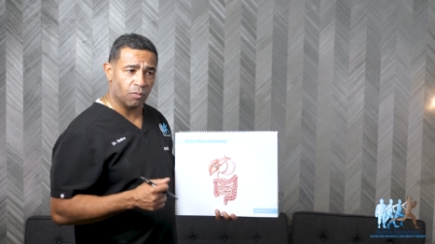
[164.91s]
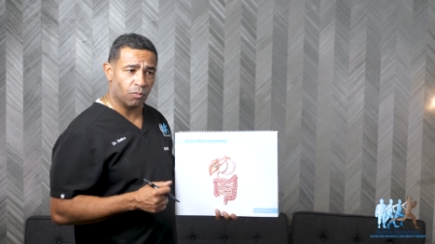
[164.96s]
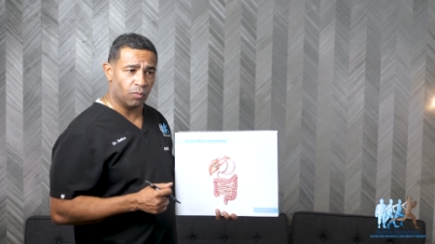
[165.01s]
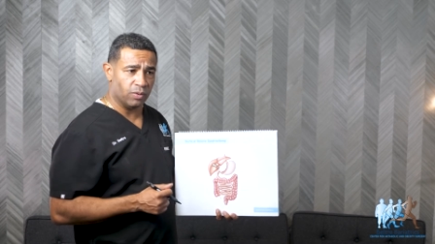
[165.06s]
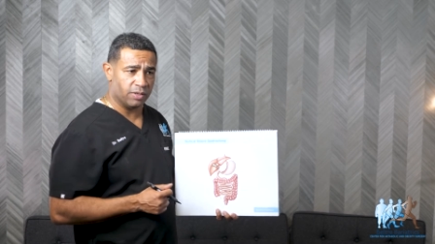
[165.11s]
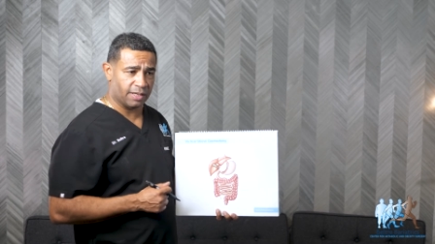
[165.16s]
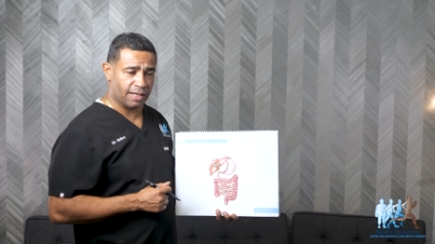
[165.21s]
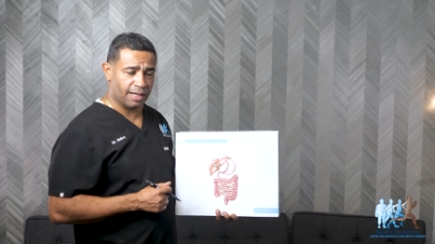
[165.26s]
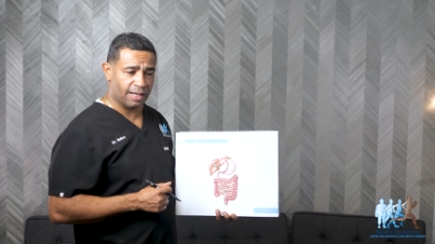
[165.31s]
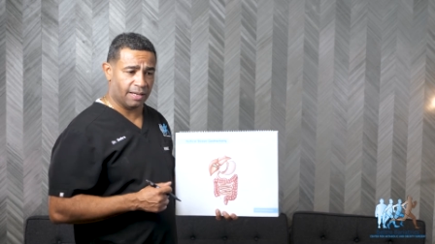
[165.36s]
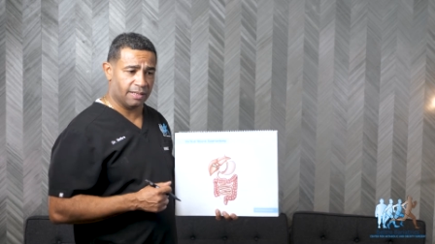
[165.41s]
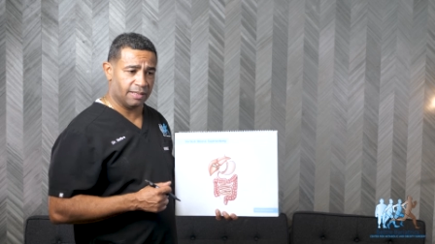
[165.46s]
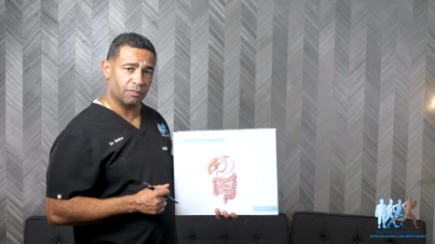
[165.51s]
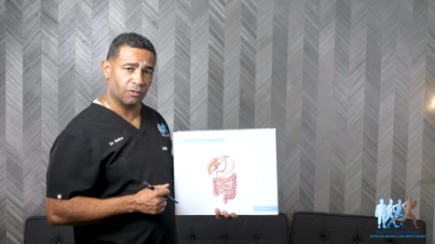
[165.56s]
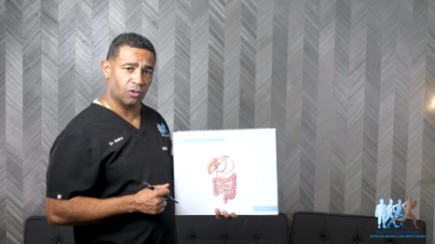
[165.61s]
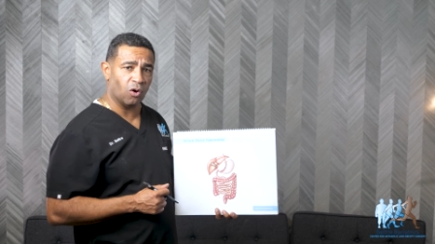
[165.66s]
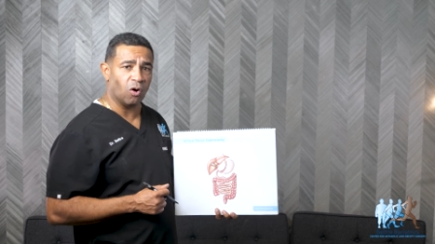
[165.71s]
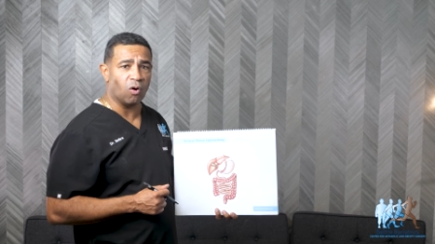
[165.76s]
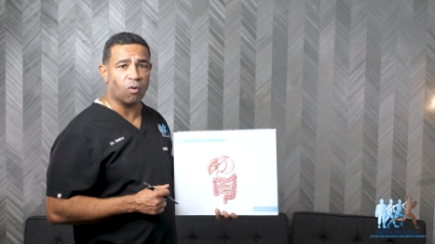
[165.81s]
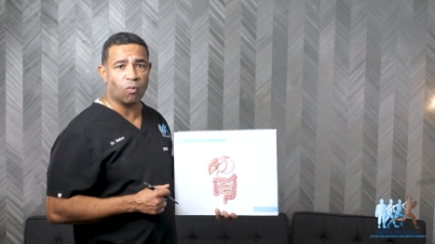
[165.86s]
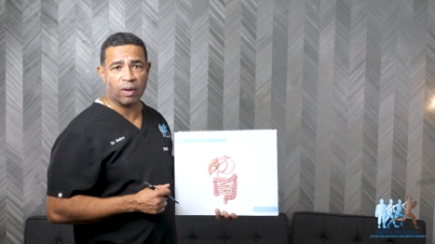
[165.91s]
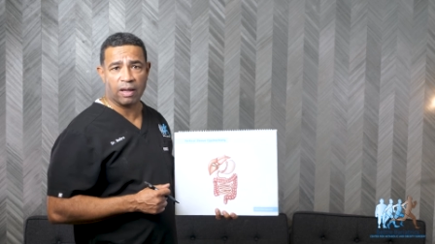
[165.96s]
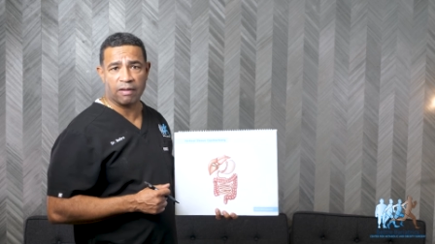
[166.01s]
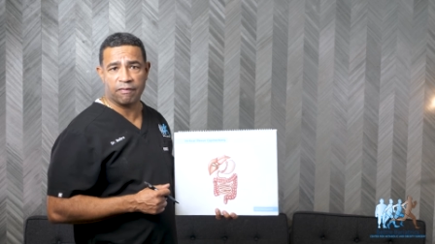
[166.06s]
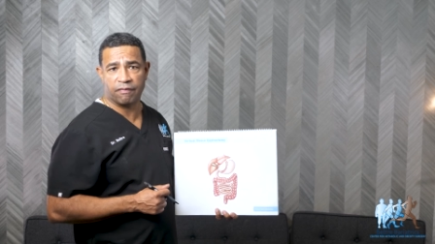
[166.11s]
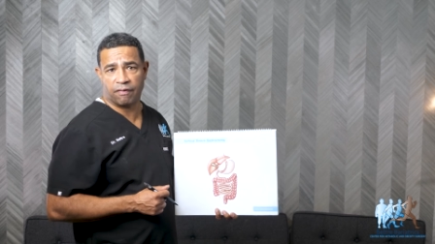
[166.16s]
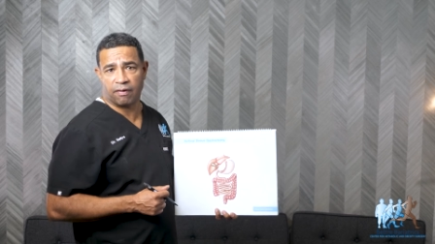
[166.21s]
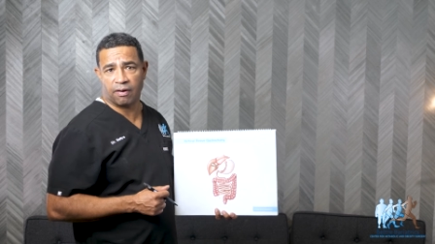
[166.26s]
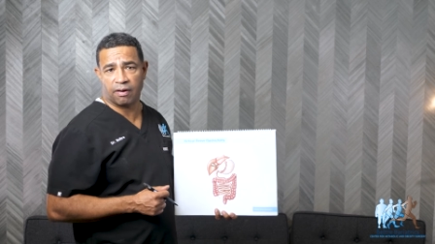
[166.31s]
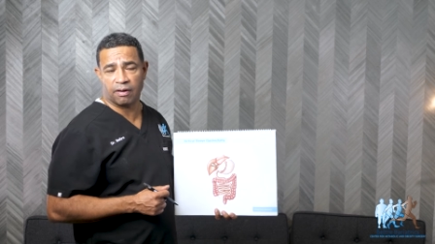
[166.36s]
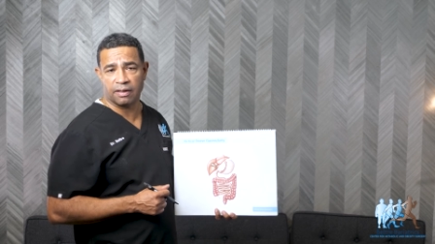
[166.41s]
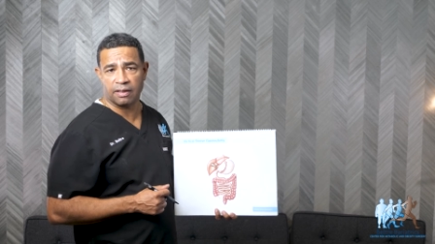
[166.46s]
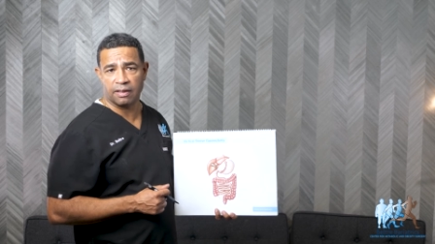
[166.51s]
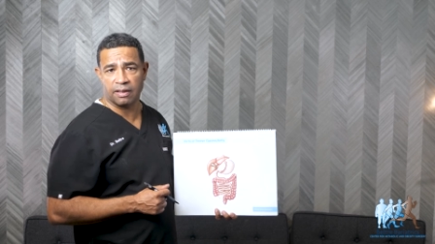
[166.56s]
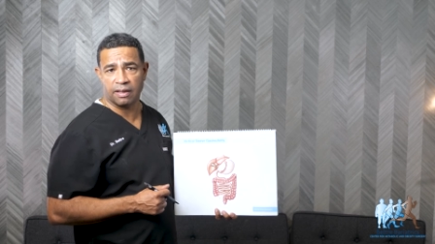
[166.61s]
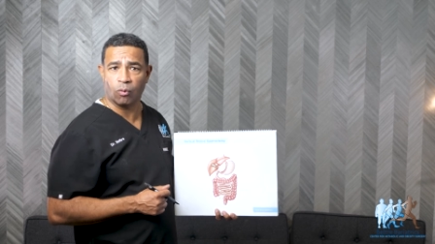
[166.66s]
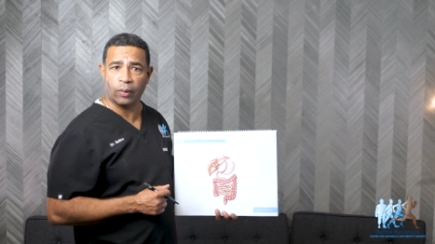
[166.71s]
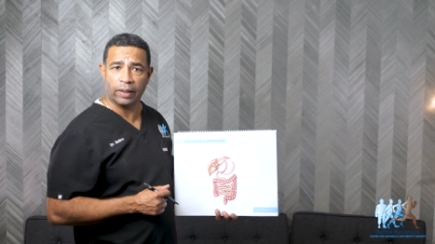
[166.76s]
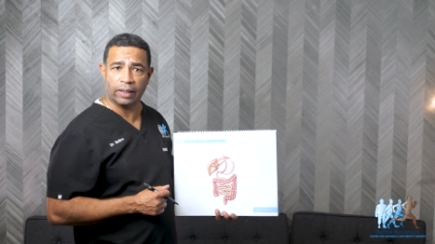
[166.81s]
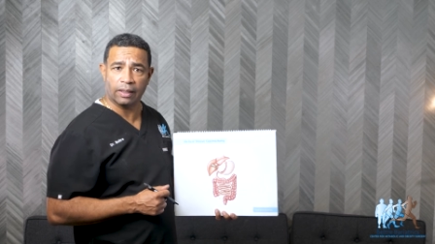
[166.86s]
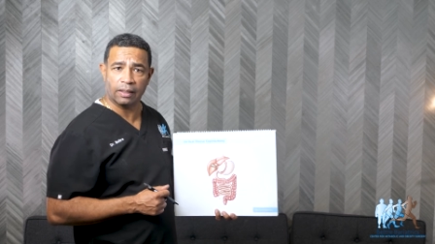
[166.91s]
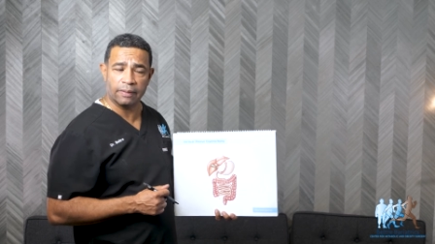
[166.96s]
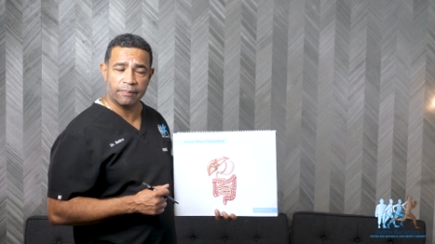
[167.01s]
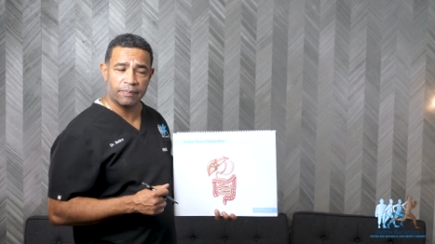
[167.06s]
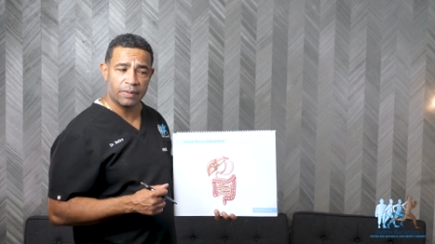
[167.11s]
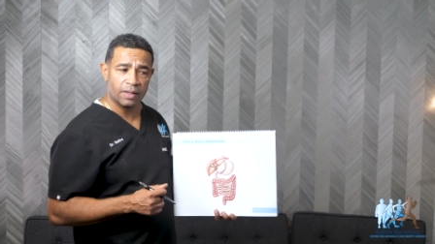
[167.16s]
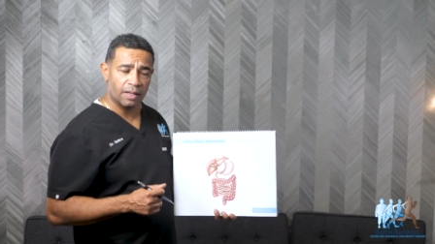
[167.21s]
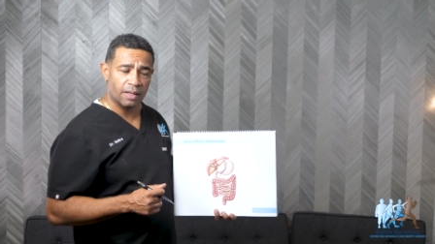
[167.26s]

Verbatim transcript: which can go away fairly quickly